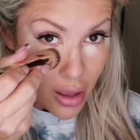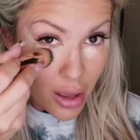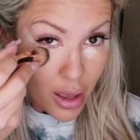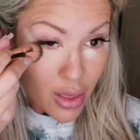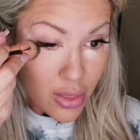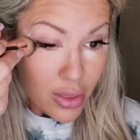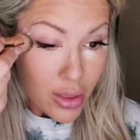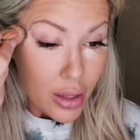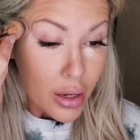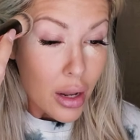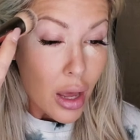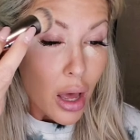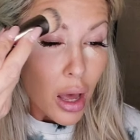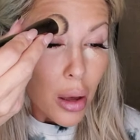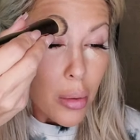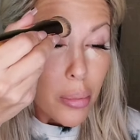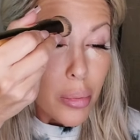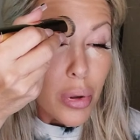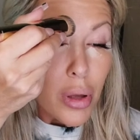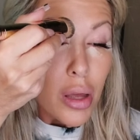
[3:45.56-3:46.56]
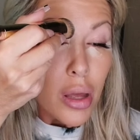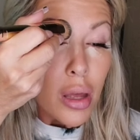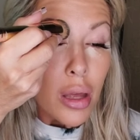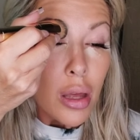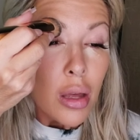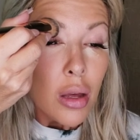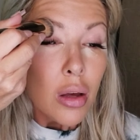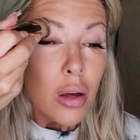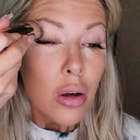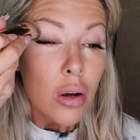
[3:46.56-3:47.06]
and then up
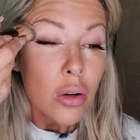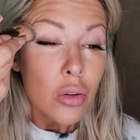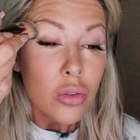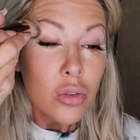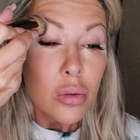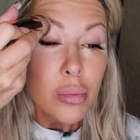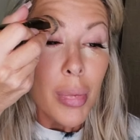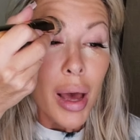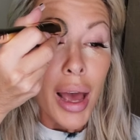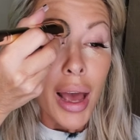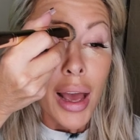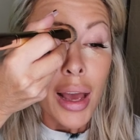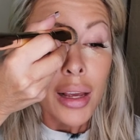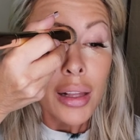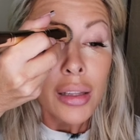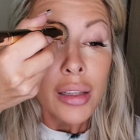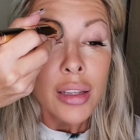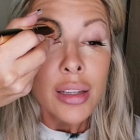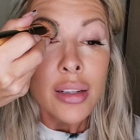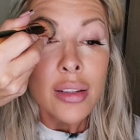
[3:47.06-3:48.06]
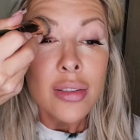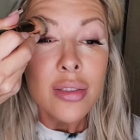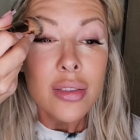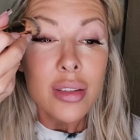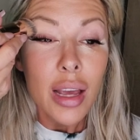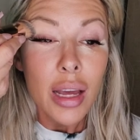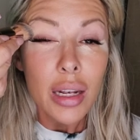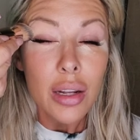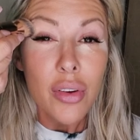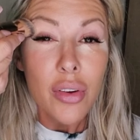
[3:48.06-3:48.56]
onto my eyelids,
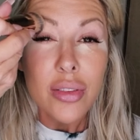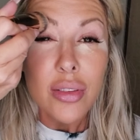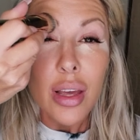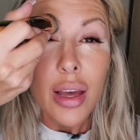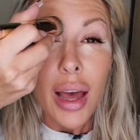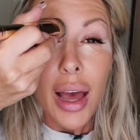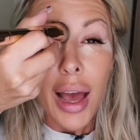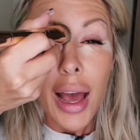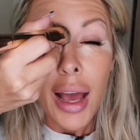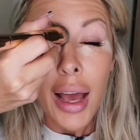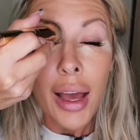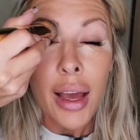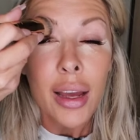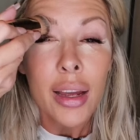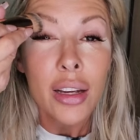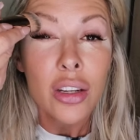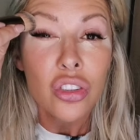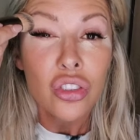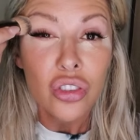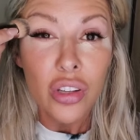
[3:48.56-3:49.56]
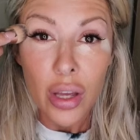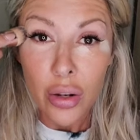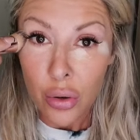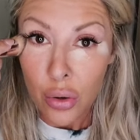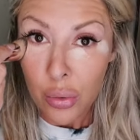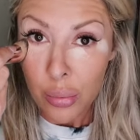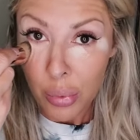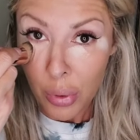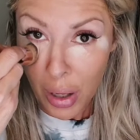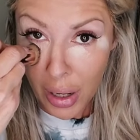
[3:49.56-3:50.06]
kind of as an
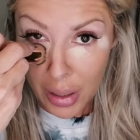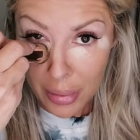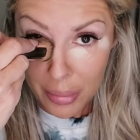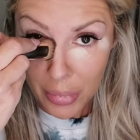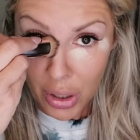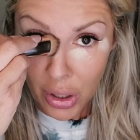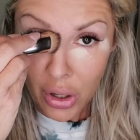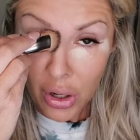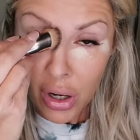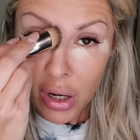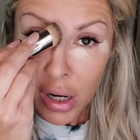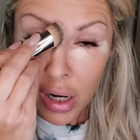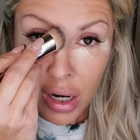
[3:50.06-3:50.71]
eyeshadow primer.